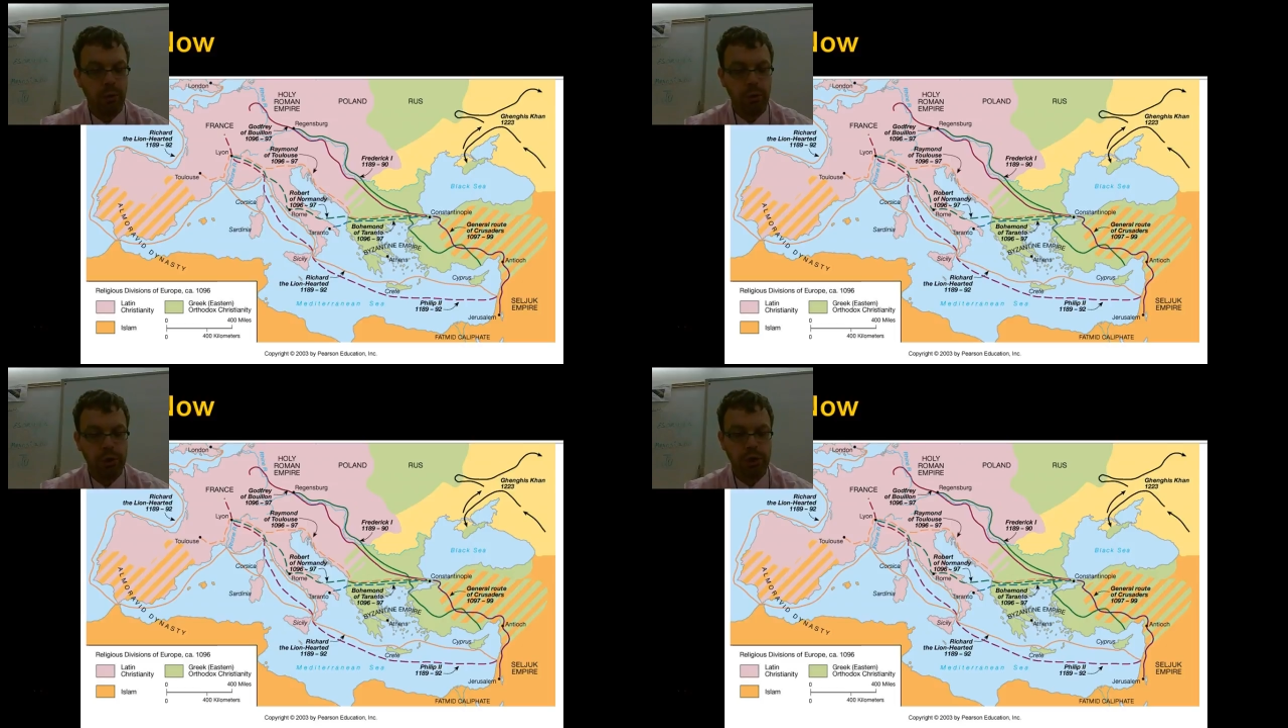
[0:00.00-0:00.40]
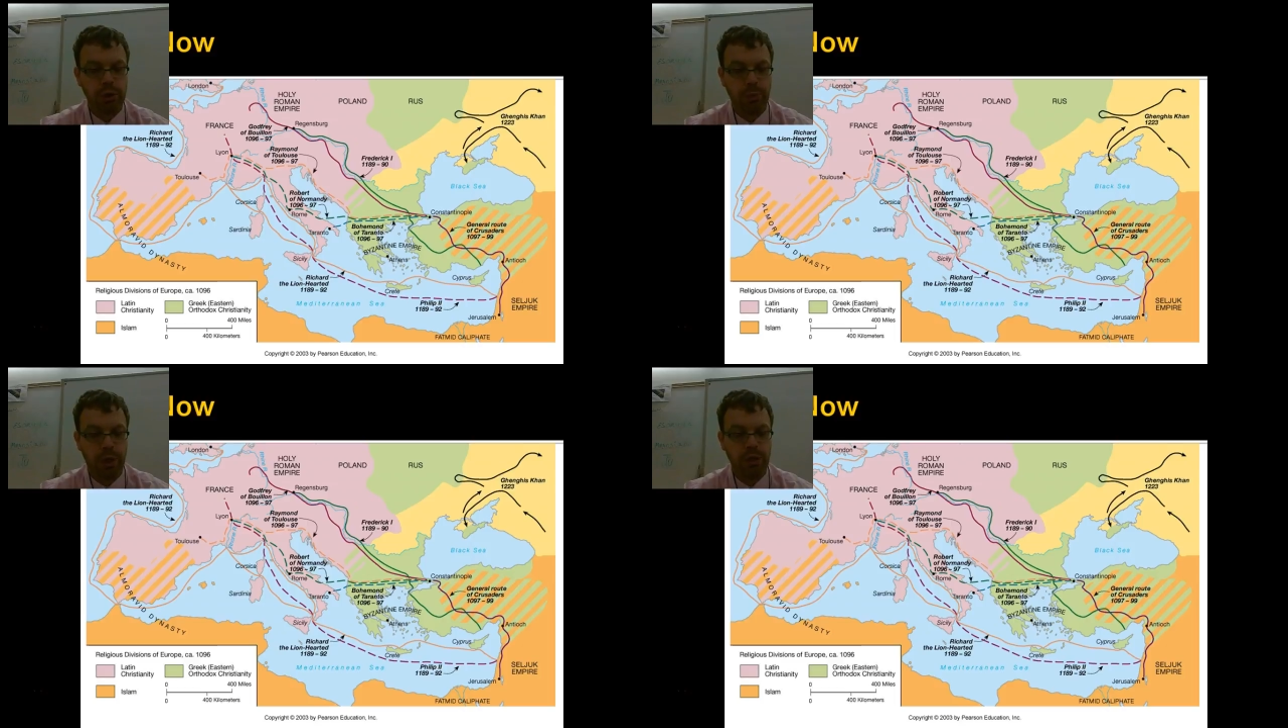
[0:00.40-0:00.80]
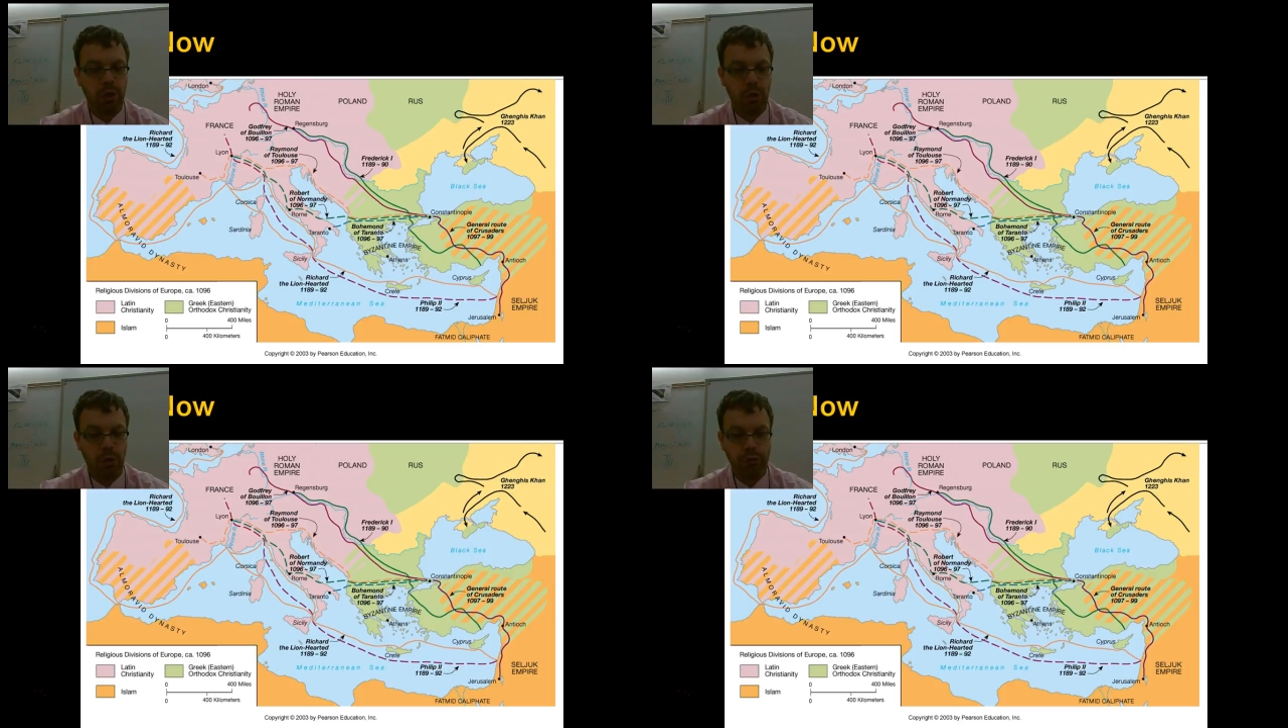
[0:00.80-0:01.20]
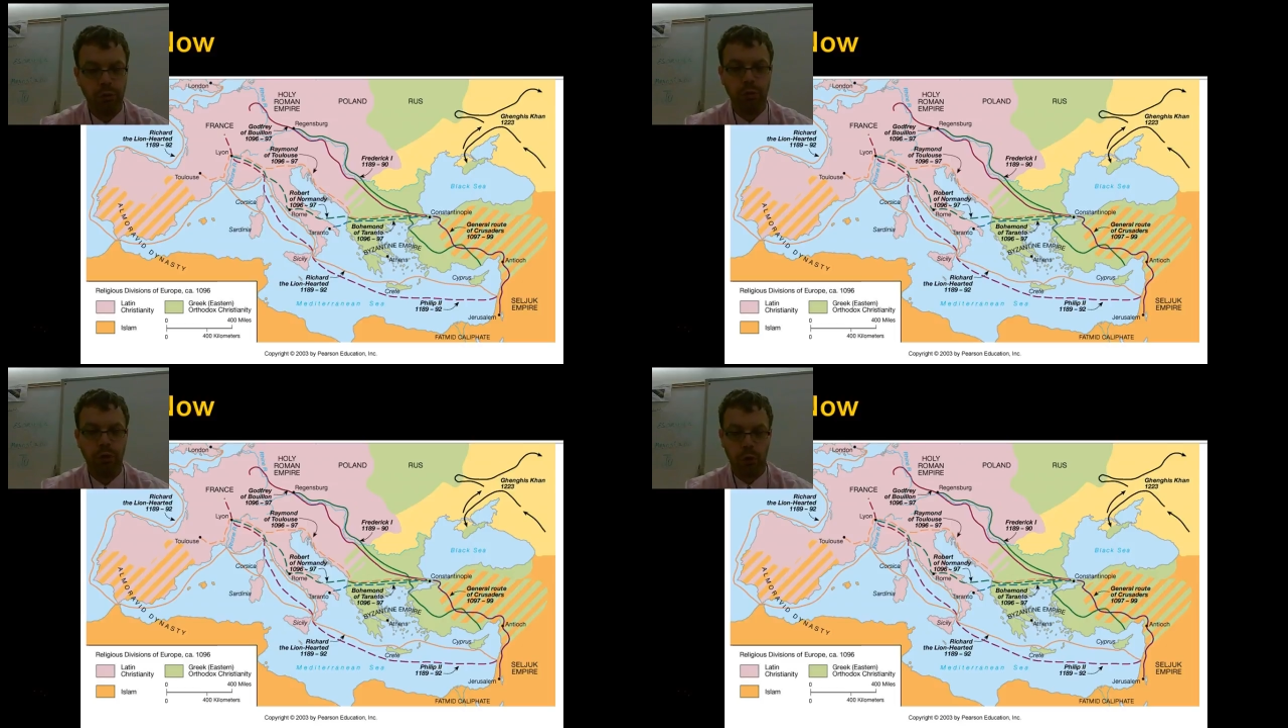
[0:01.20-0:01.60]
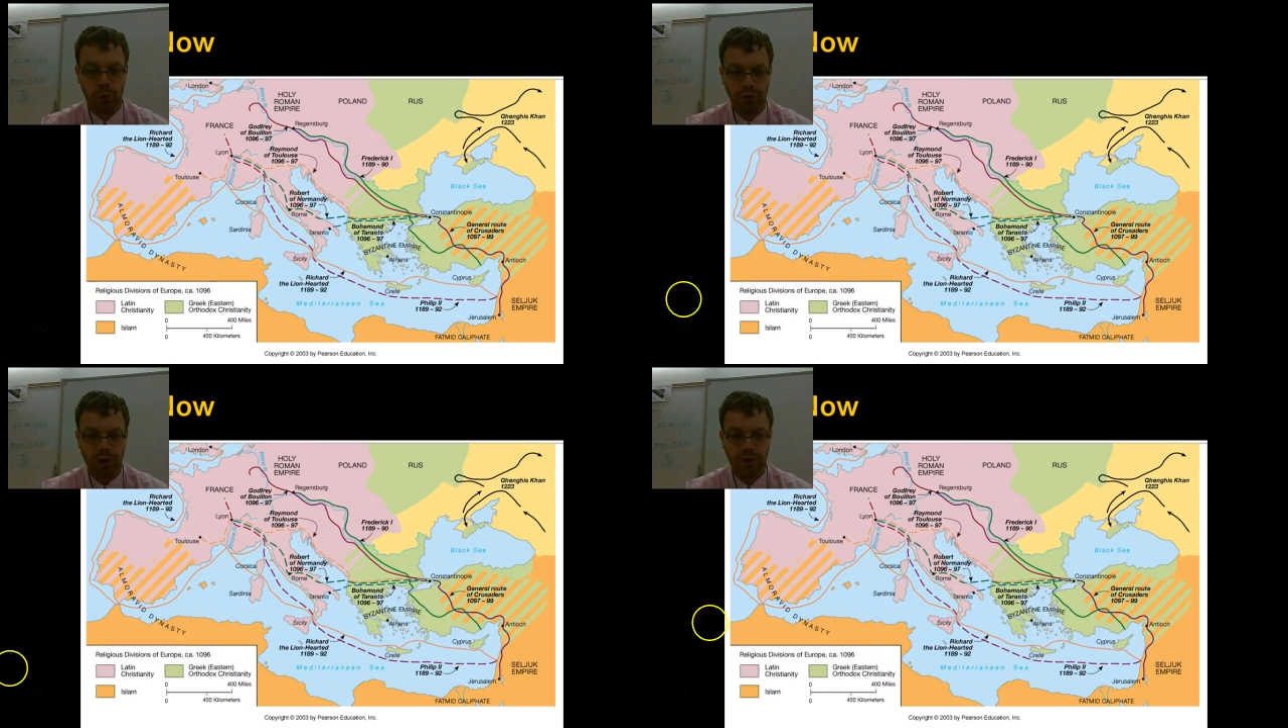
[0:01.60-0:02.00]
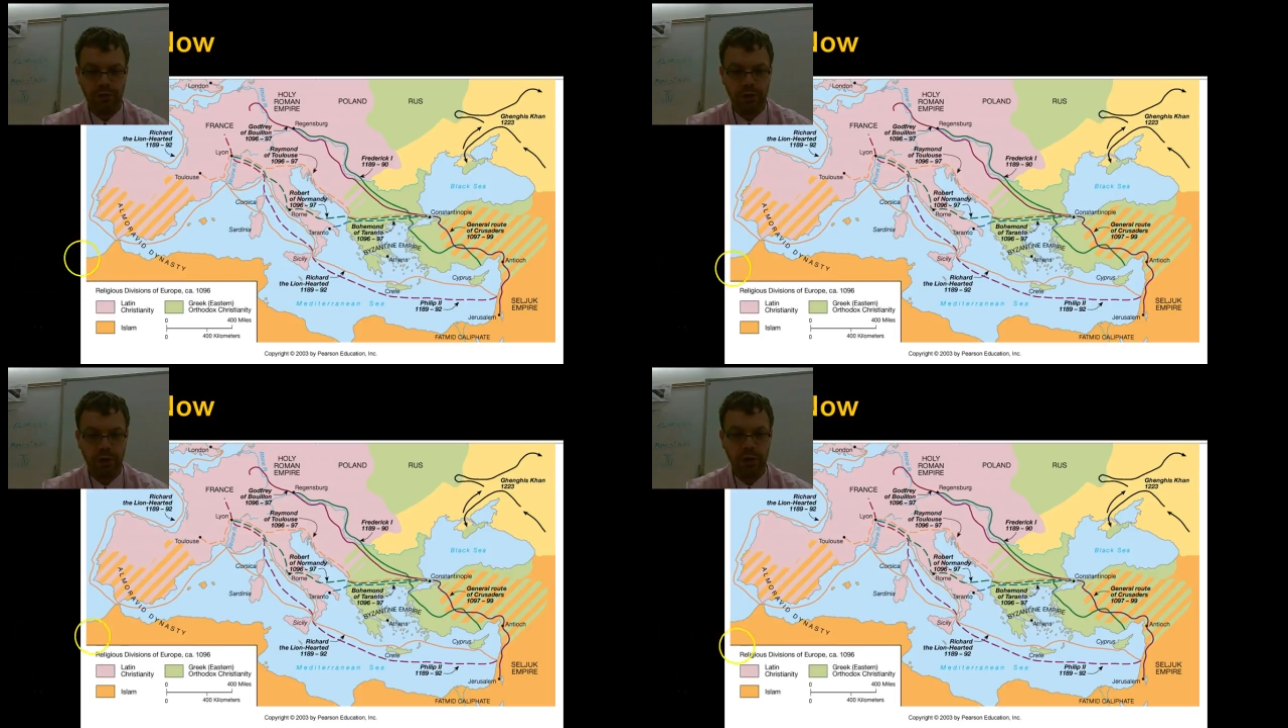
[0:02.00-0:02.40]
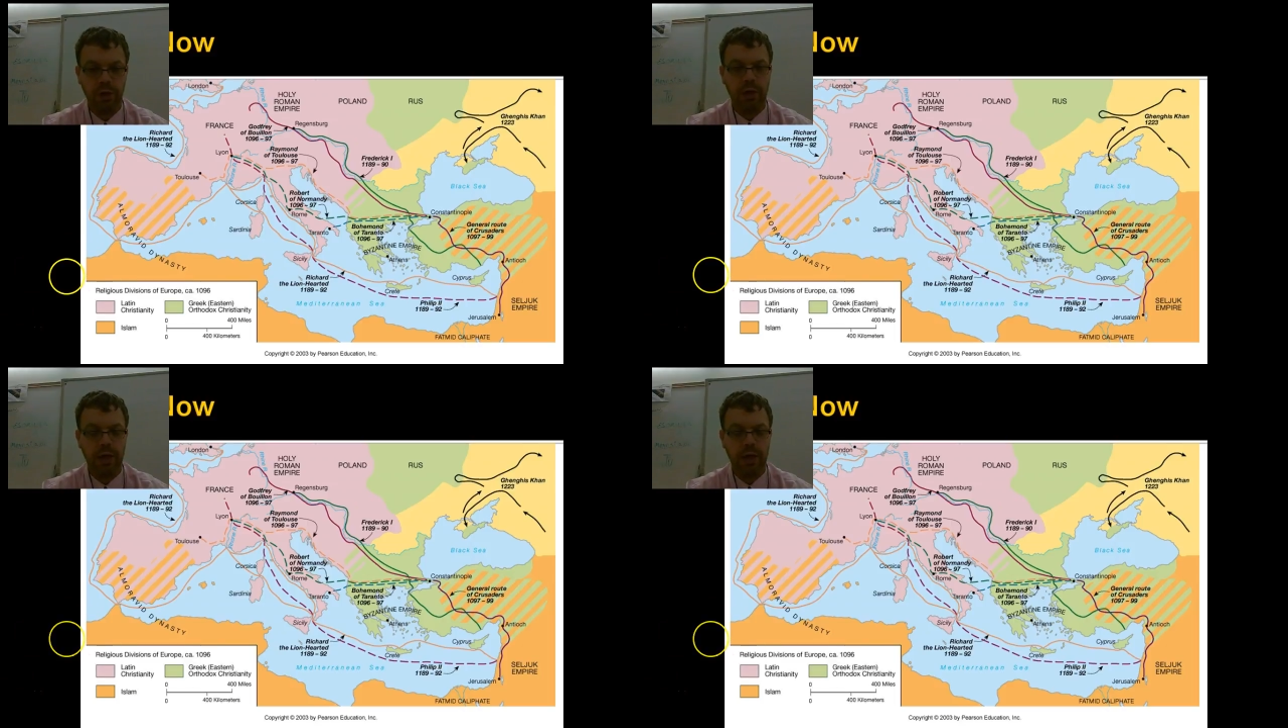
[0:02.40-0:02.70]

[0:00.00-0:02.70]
which is spreading all through North Africa.